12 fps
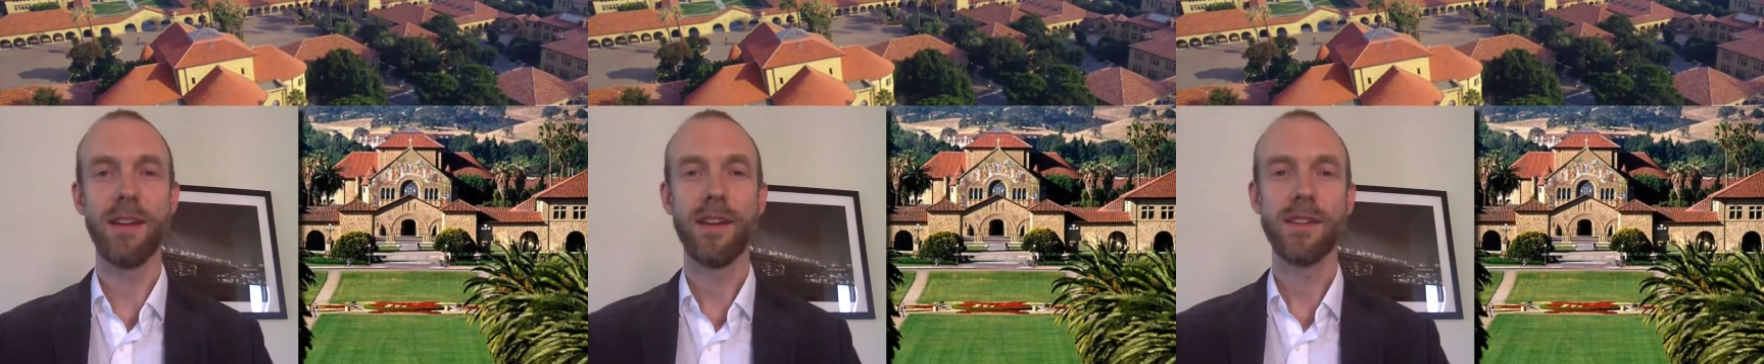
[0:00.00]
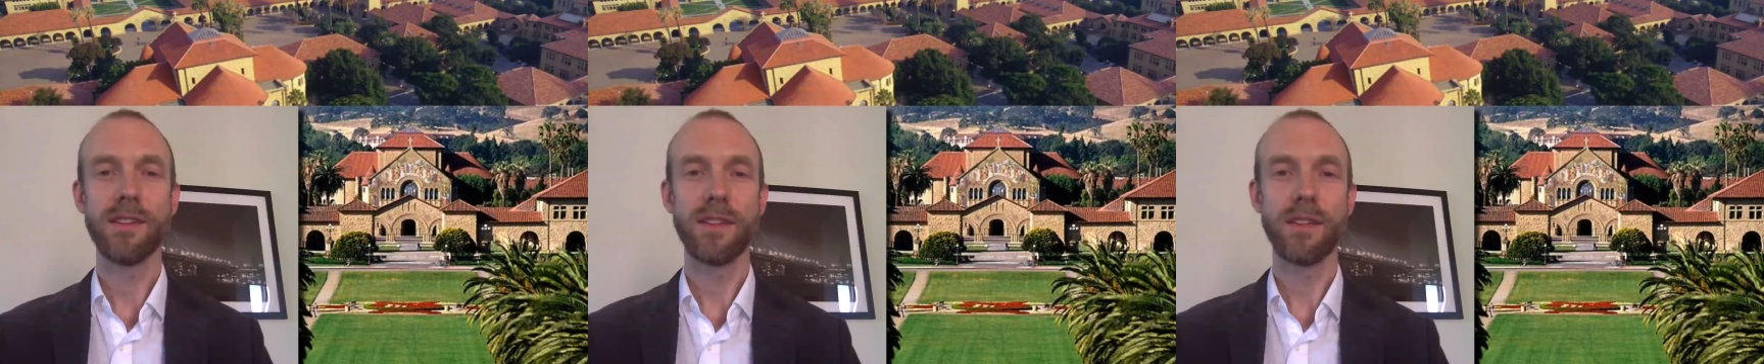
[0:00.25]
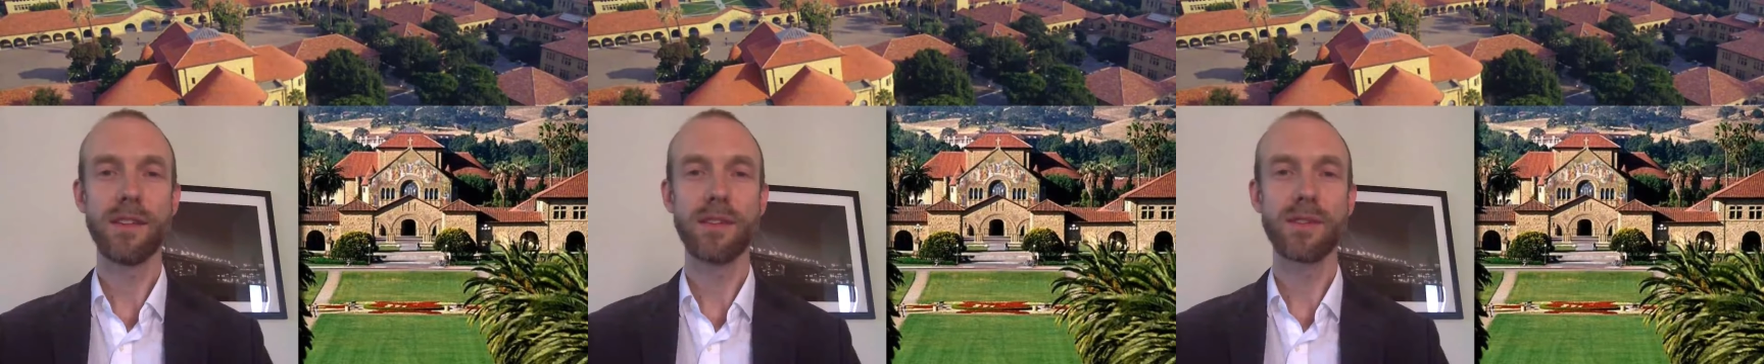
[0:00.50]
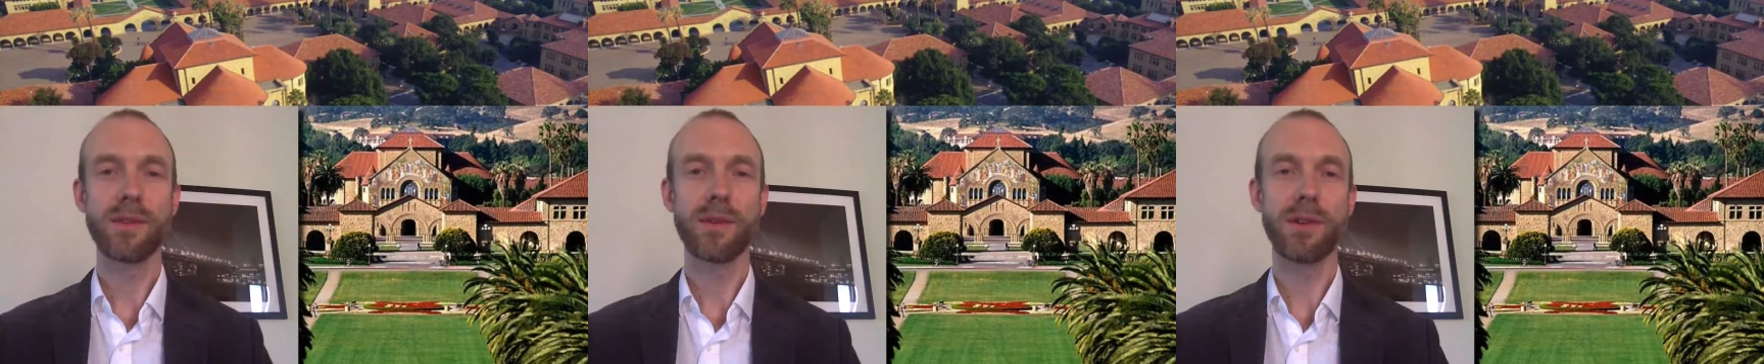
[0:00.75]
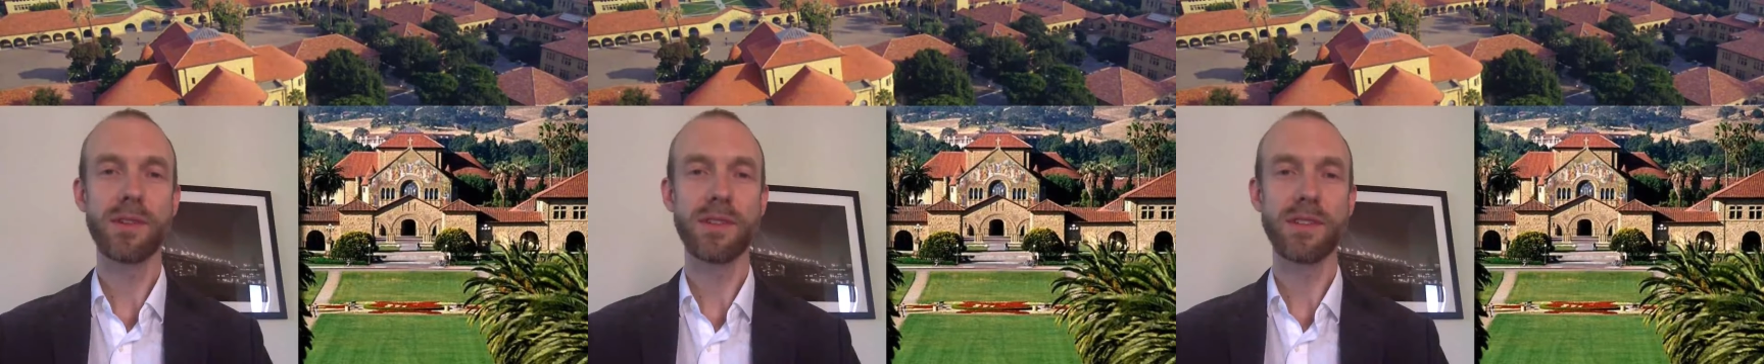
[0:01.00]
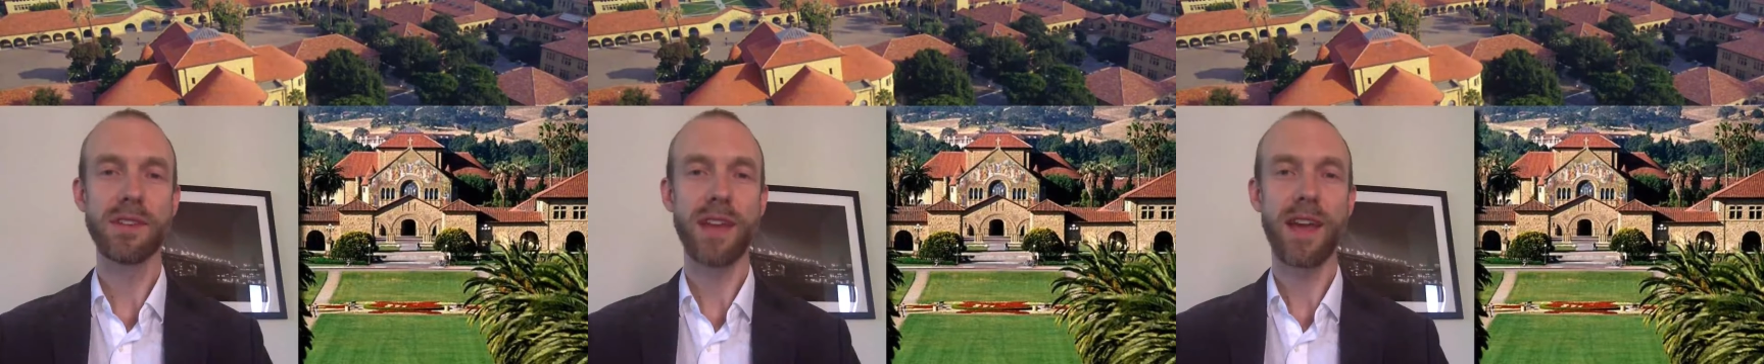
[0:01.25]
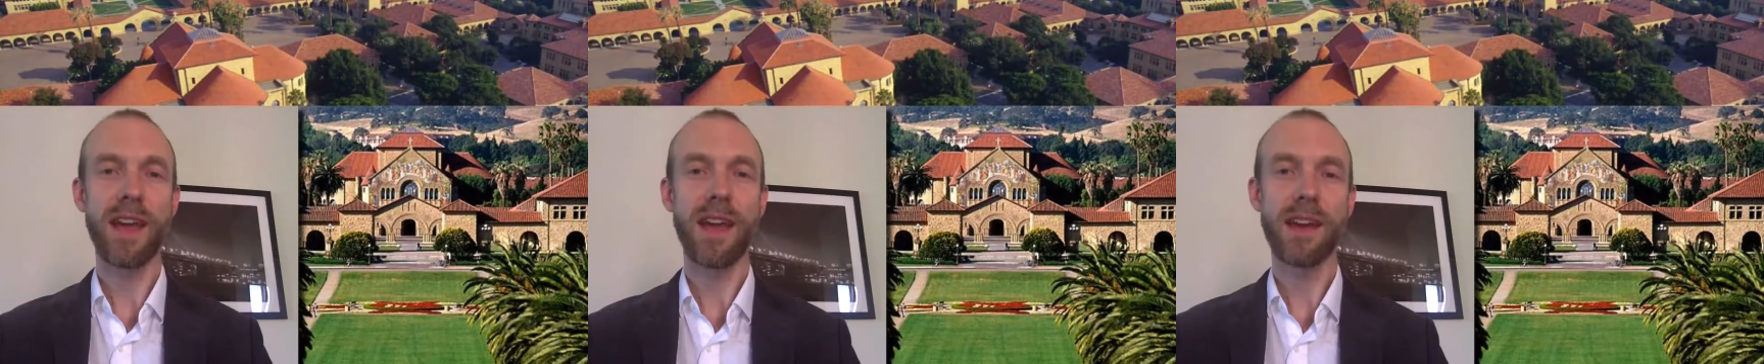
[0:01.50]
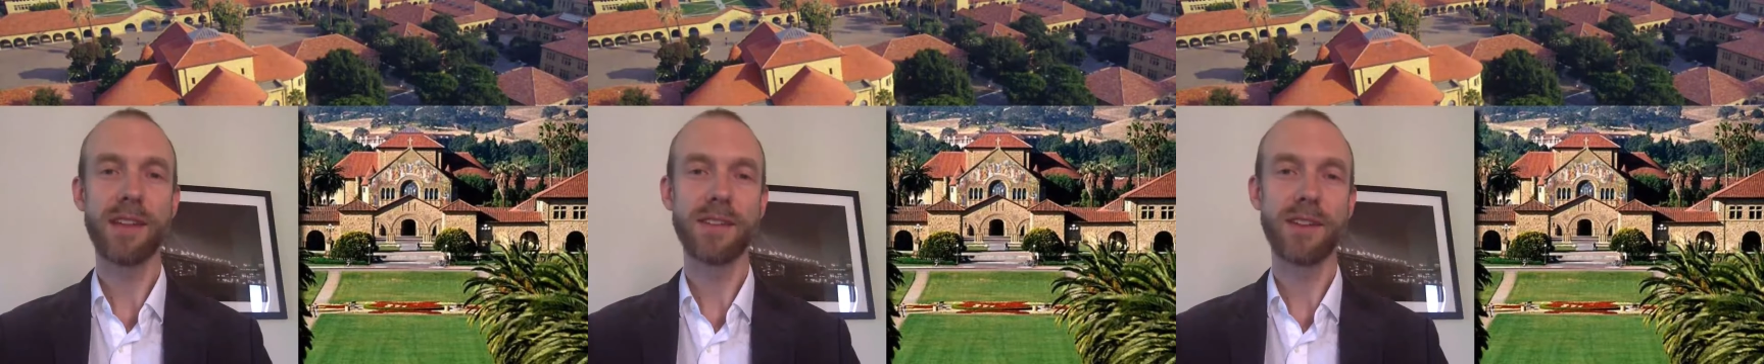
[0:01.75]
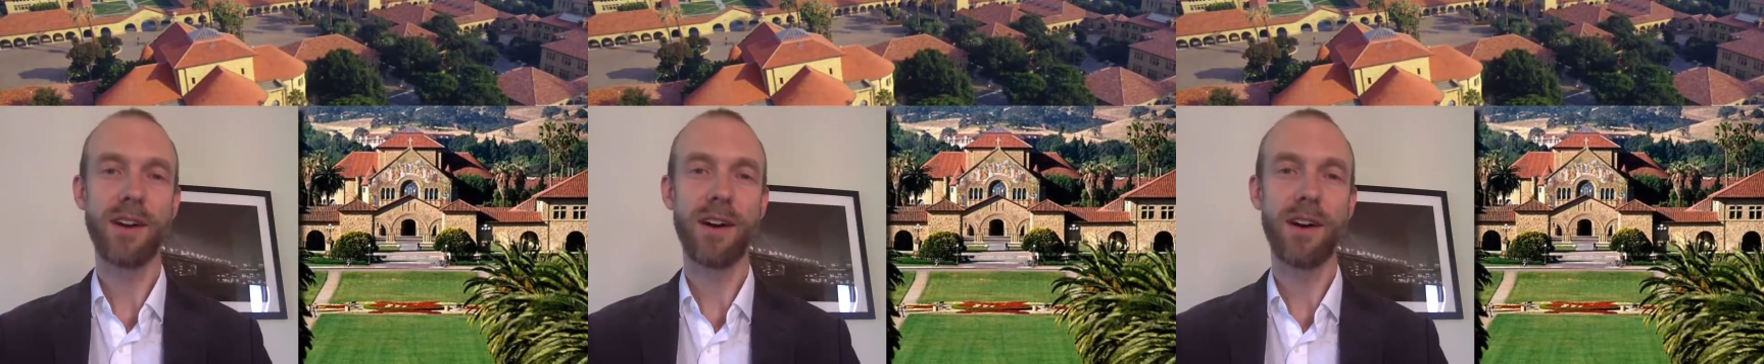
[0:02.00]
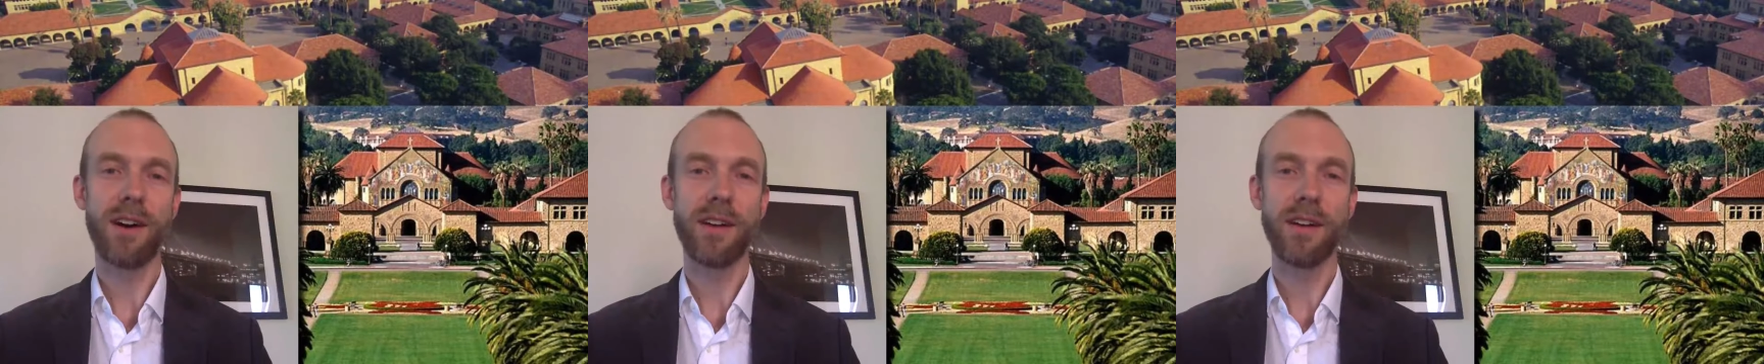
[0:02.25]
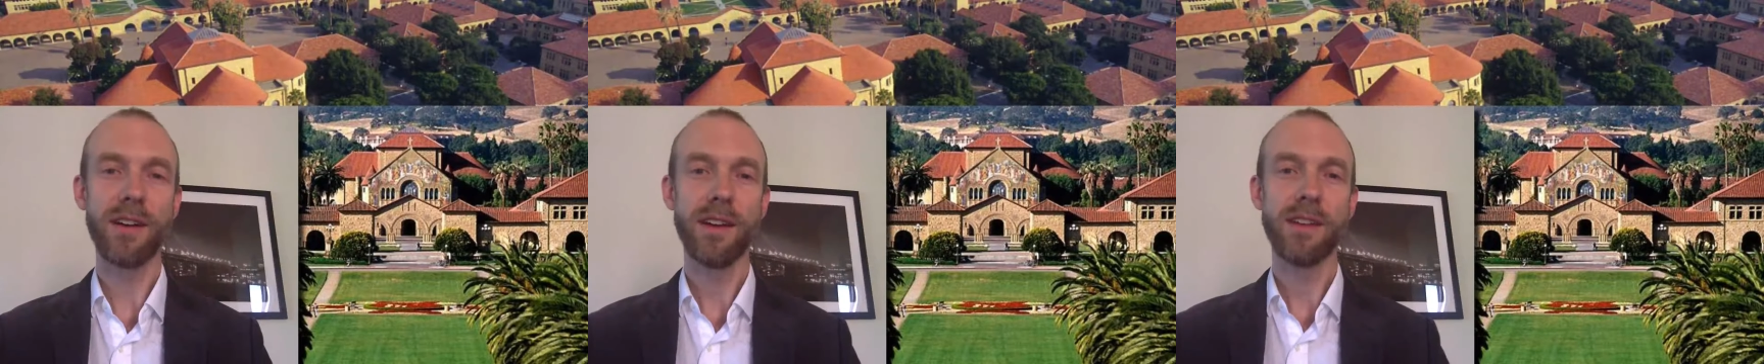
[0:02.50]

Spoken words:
is that this course is a hands-on,